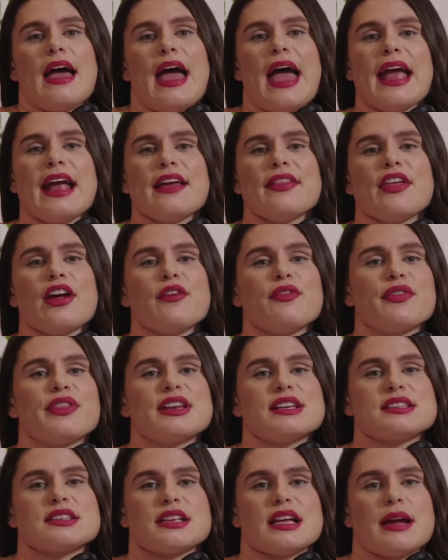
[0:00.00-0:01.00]
Hang in there for the
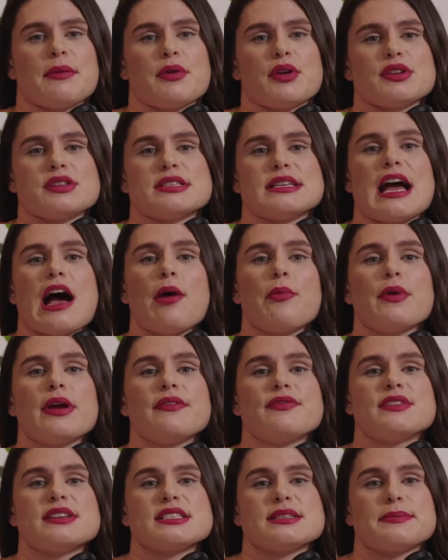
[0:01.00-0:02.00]
disclaimers. Now
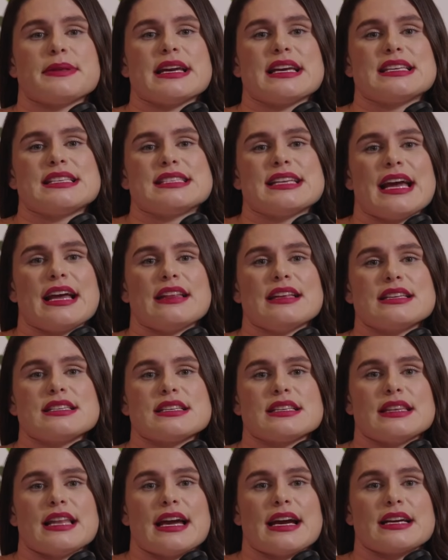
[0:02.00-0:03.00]
Brief displays daily
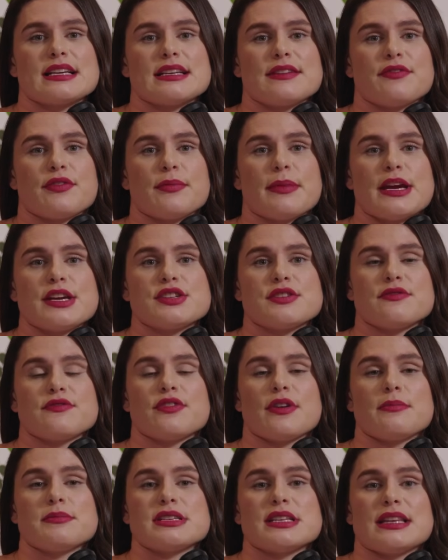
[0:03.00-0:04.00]
select information
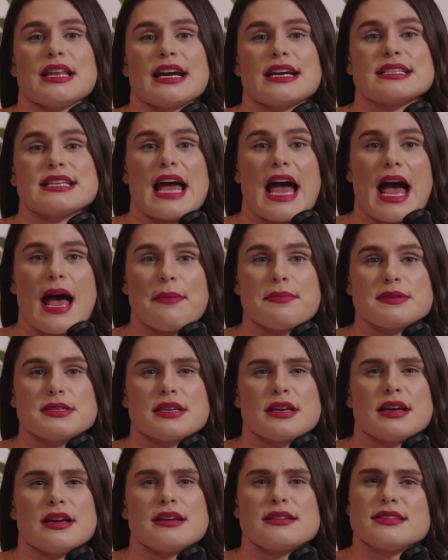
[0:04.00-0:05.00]
from select
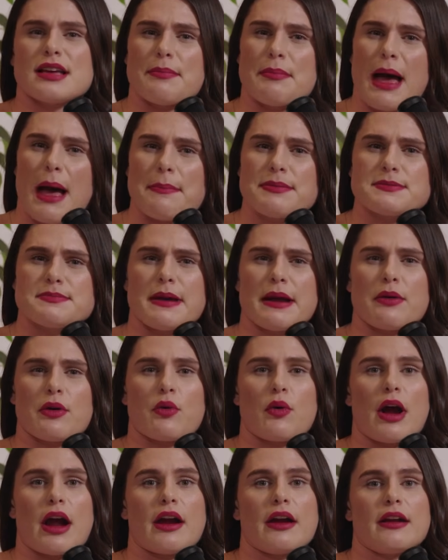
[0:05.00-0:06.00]
apps. Some apps may
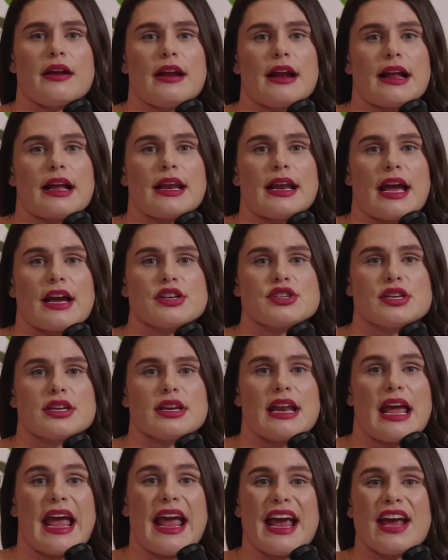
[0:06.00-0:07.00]
require internet
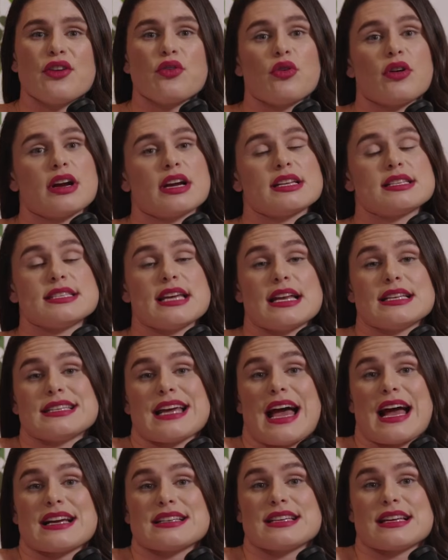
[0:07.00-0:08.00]
connection and or consent to
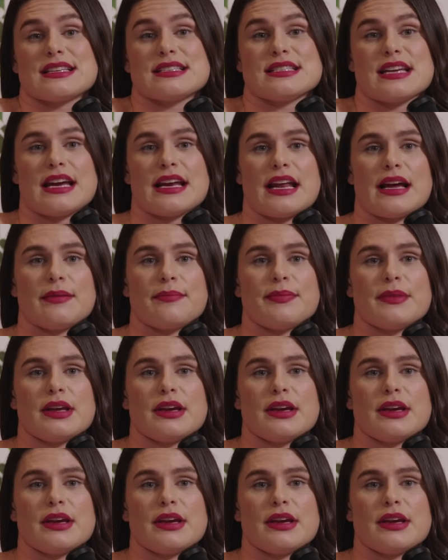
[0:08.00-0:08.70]
access data.